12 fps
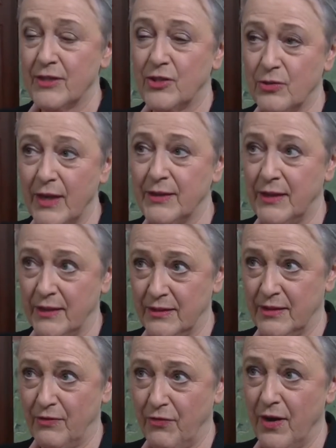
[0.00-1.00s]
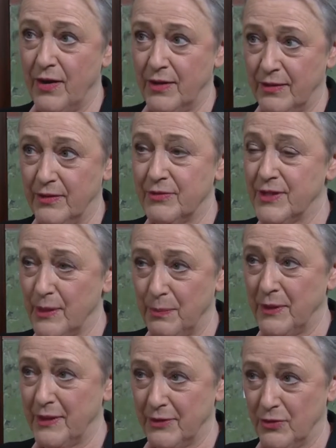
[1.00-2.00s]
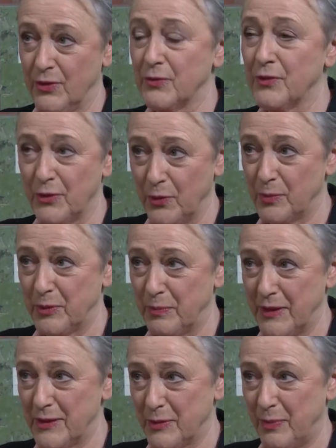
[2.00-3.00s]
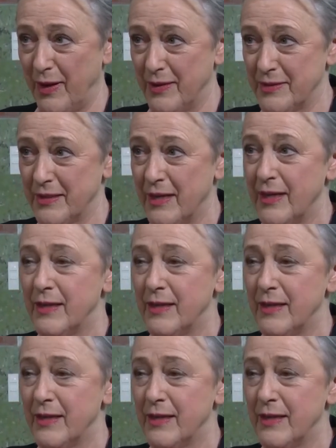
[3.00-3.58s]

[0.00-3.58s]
to identify the recipient of the Nobel Peace Prize.